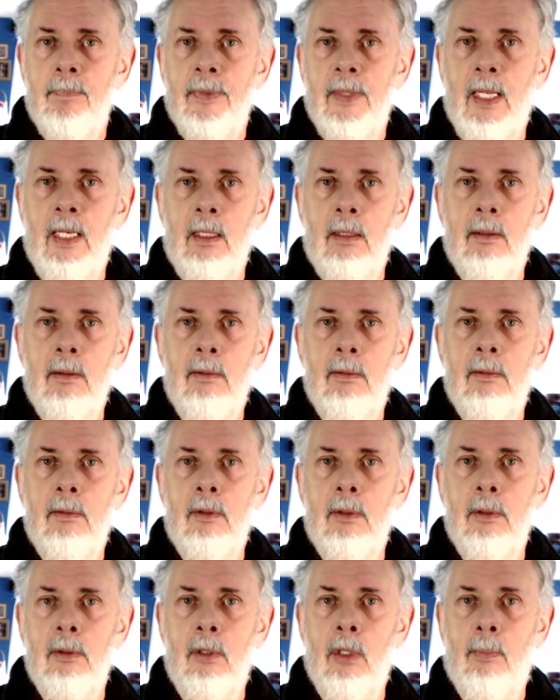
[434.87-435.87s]
that
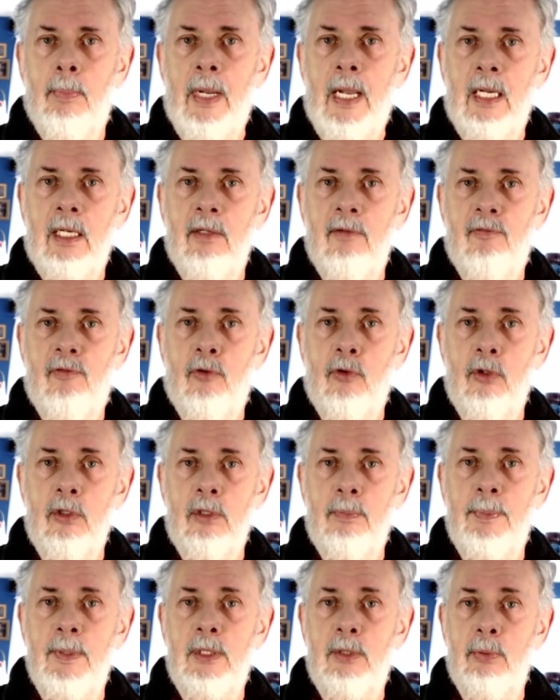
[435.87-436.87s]
go back and
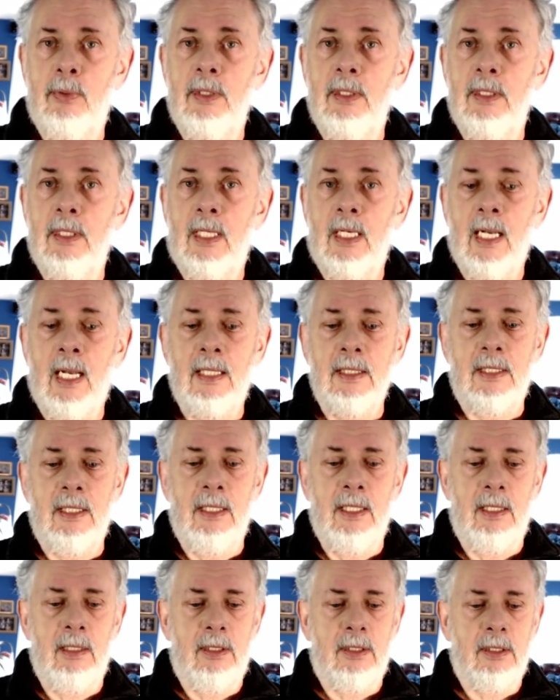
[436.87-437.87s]
forth between the
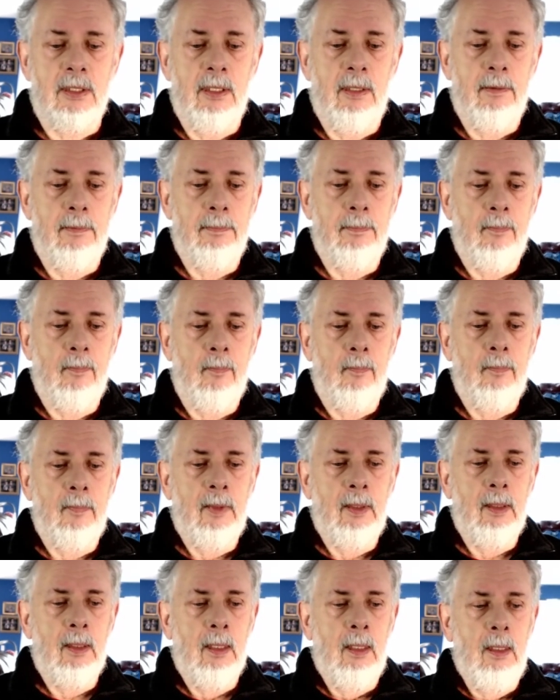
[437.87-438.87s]
continents.
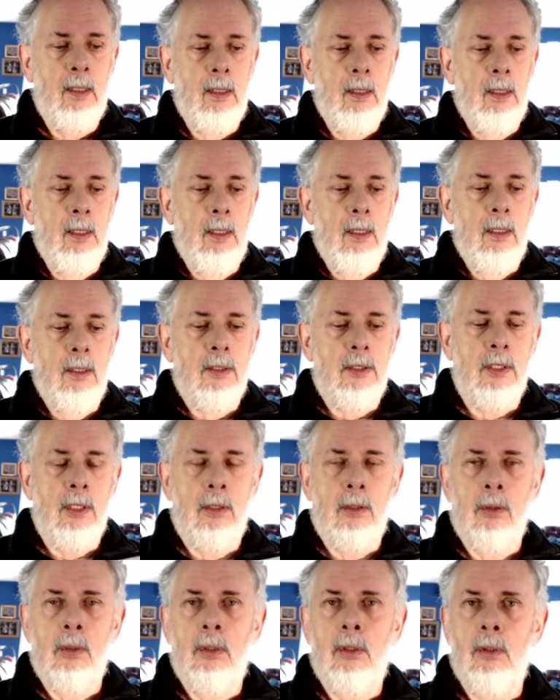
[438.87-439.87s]

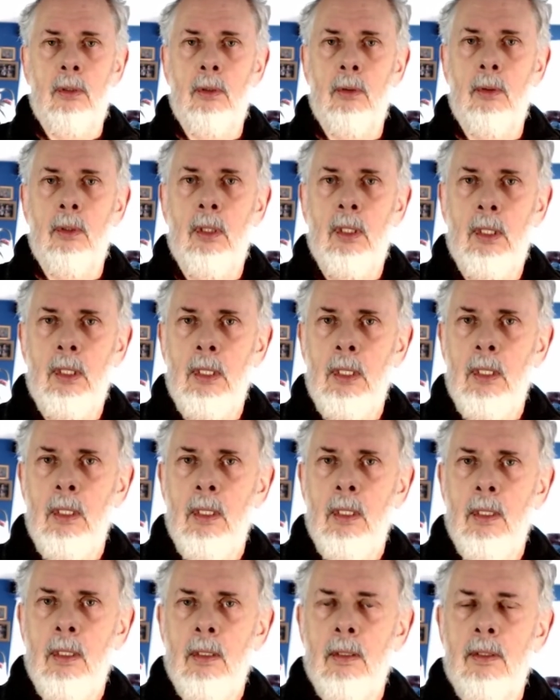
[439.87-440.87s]
So
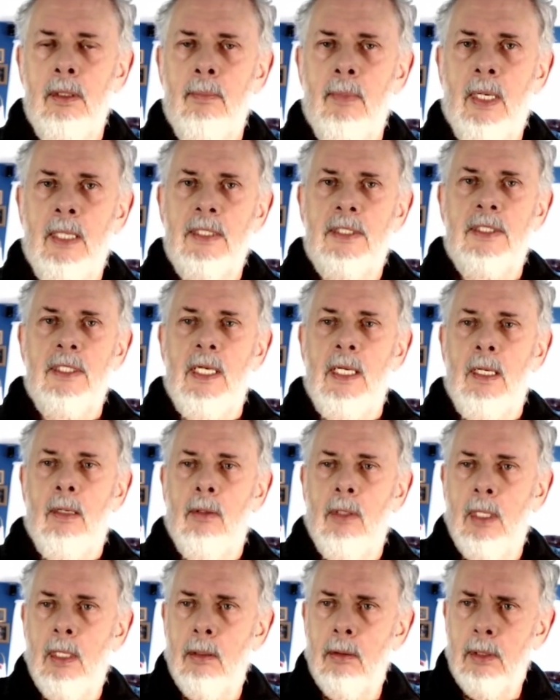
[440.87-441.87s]
you might say,
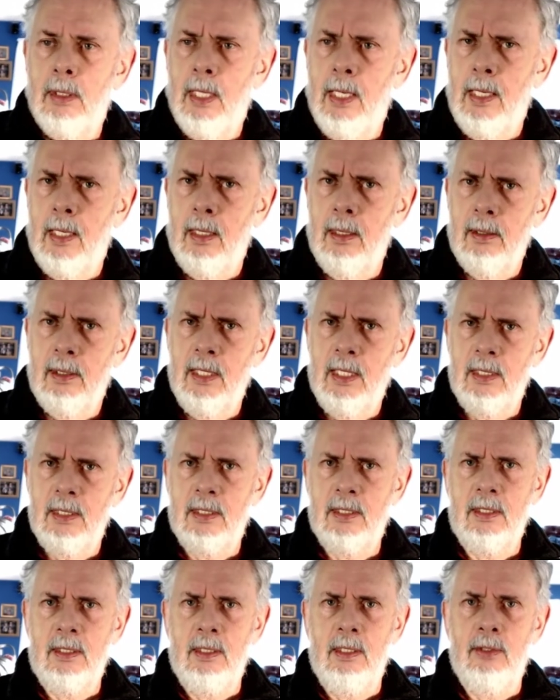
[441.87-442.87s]
oh, okay, Art,
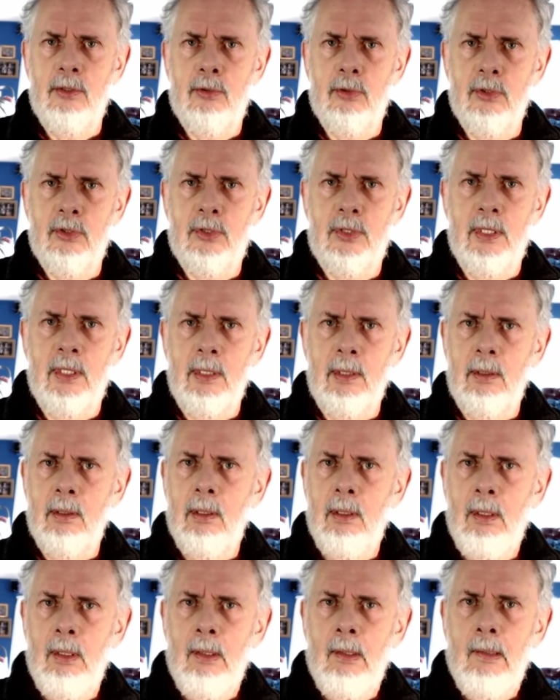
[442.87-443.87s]
that's interesting.
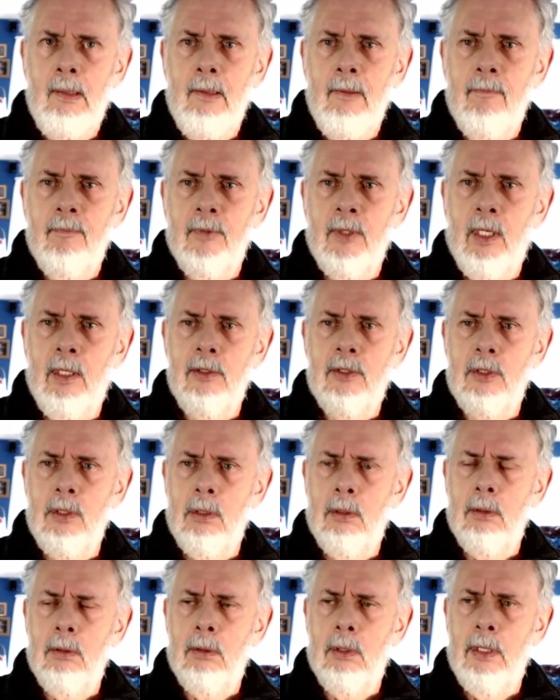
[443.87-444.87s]
And
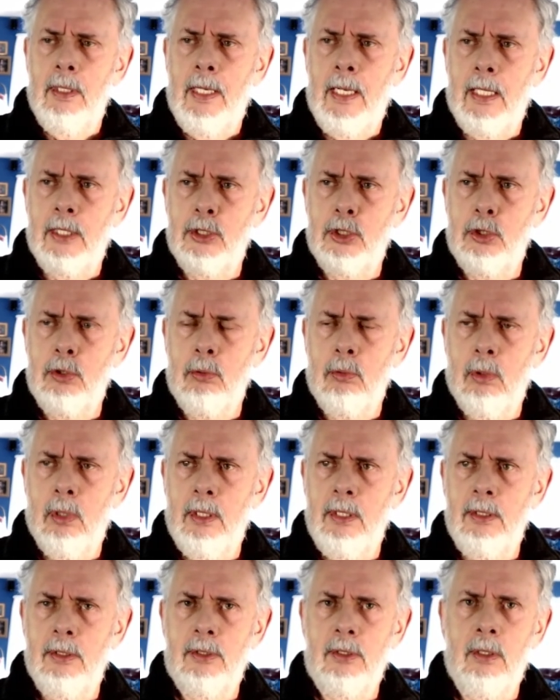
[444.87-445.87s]
so an
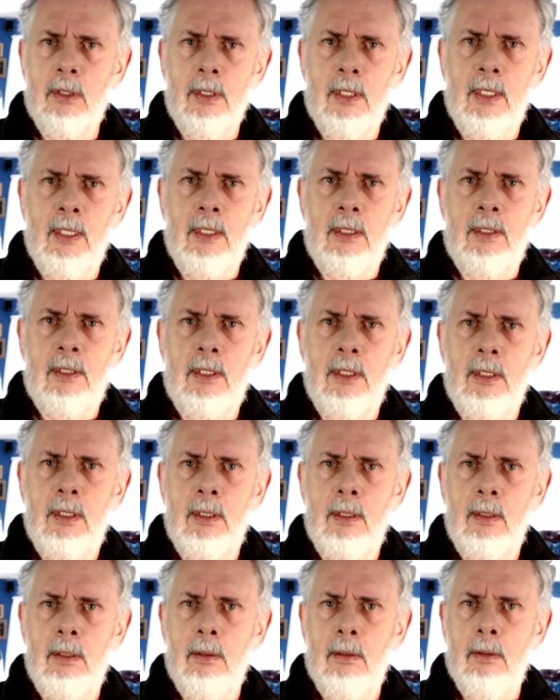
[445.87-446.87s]
asteroid is going to hit
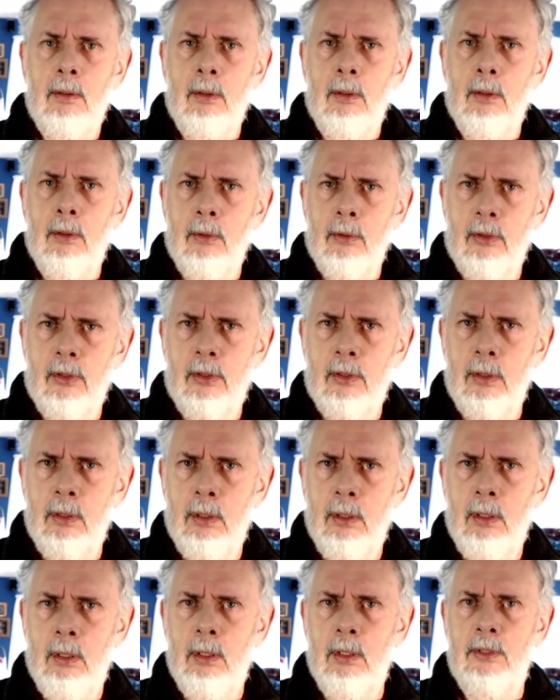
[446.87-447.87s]
the earth,
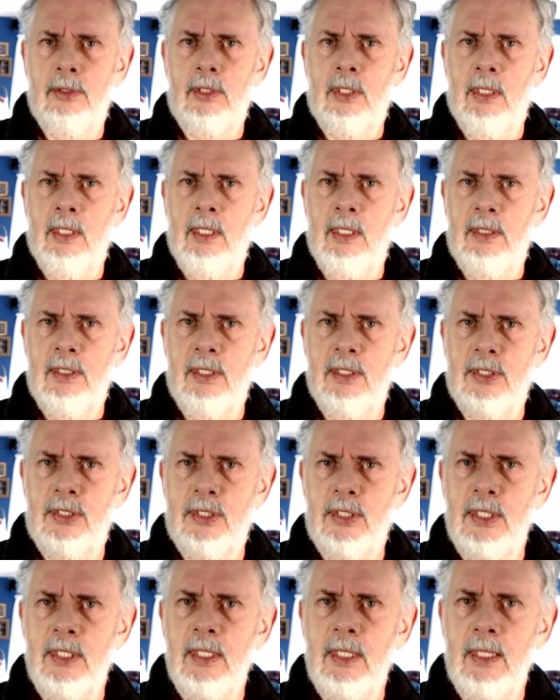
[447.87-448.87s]
it's going to hit the
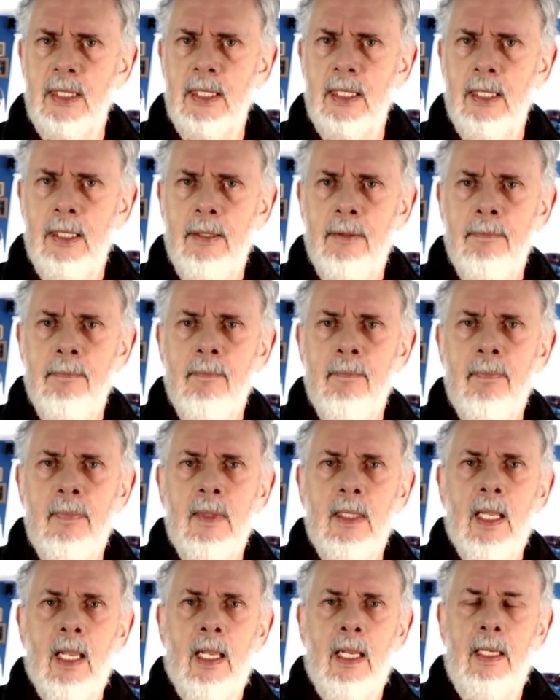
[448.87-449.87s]
sea,
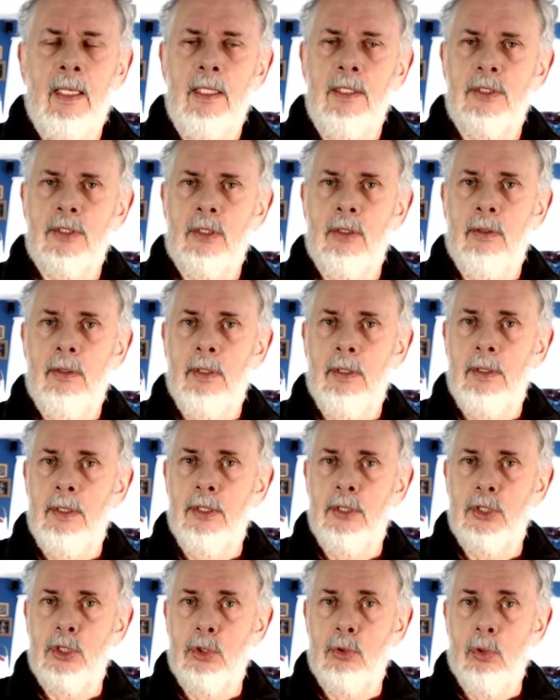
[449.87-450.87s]
and it's going to
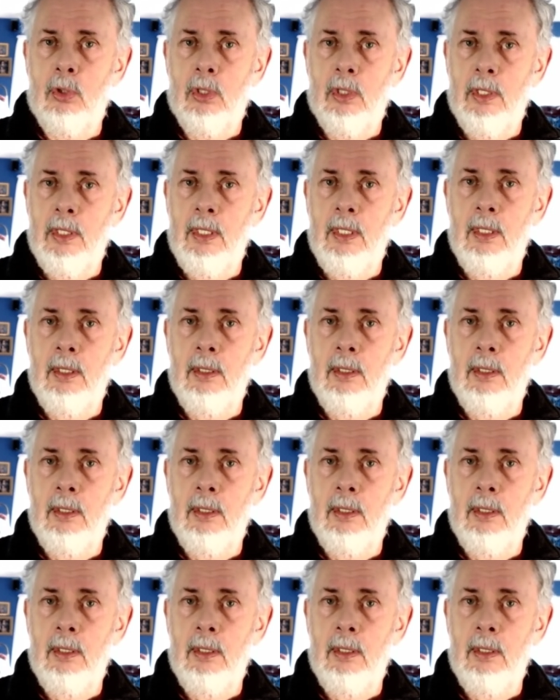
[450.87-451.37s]
destroy